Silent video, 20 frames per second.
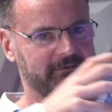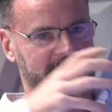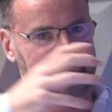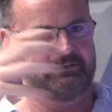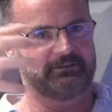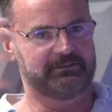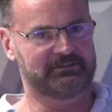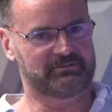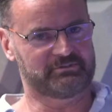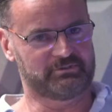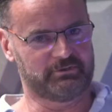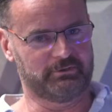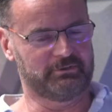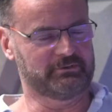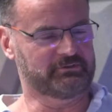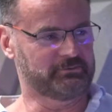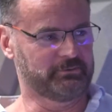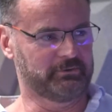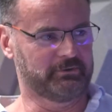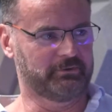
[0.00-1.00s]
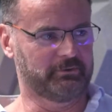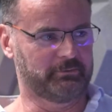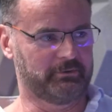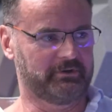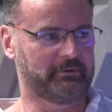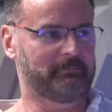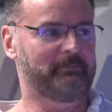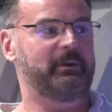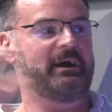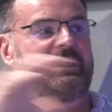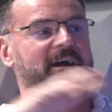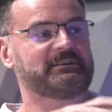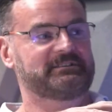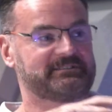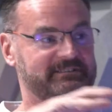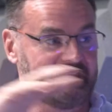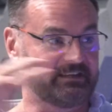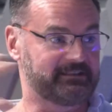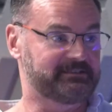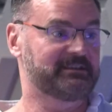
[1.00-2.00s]
can talk to another one and pass
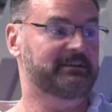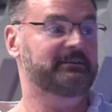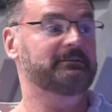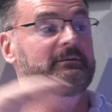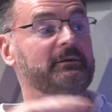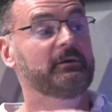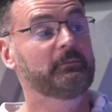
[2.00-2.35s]
data